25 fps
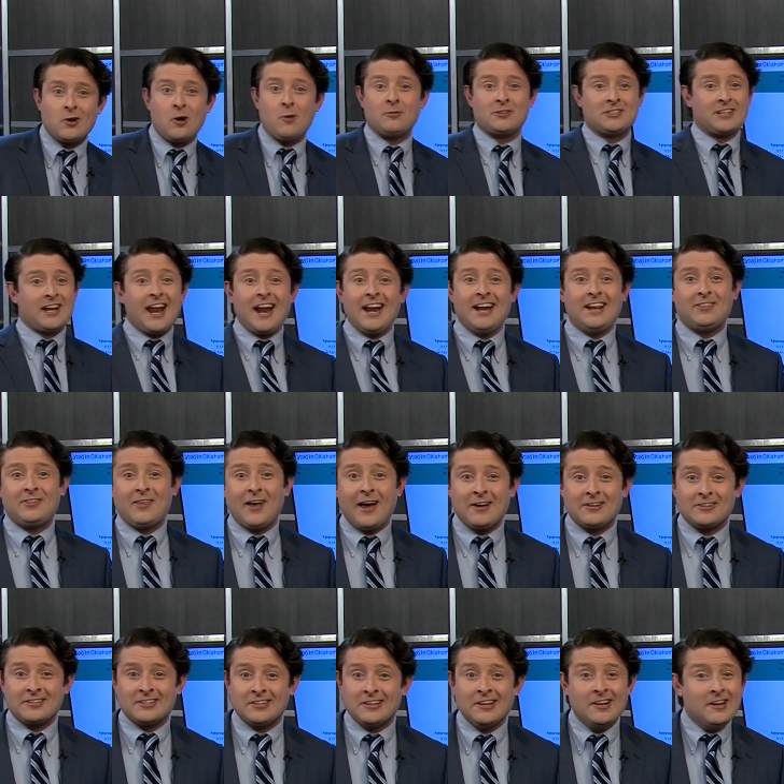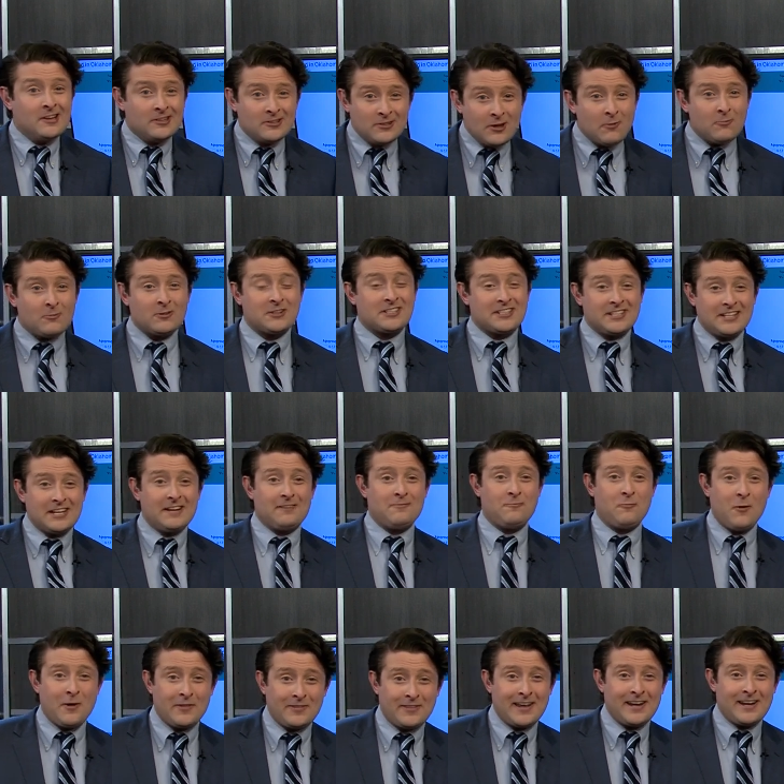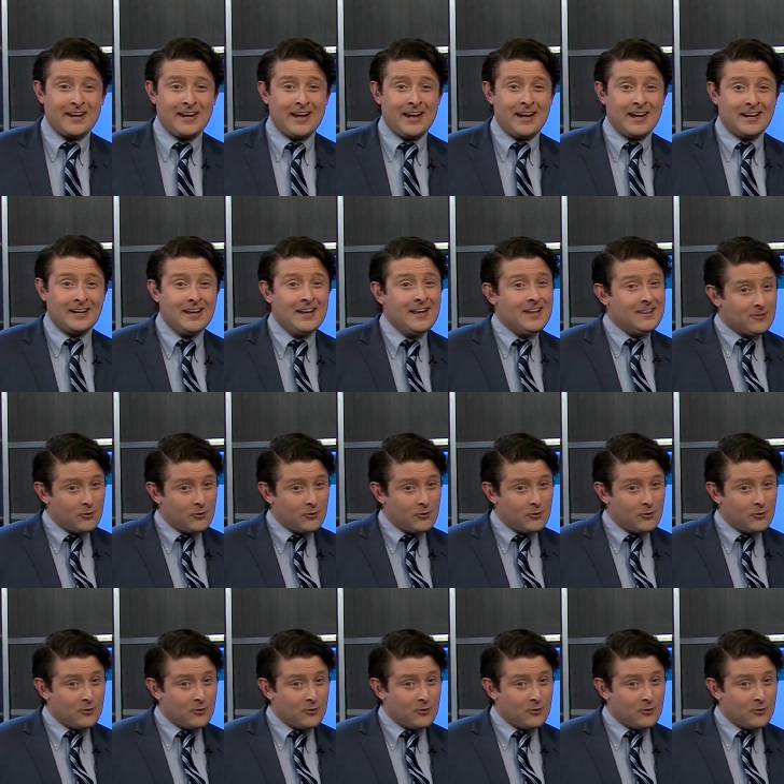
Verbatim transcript: Almost 80,000 don't receive what they need.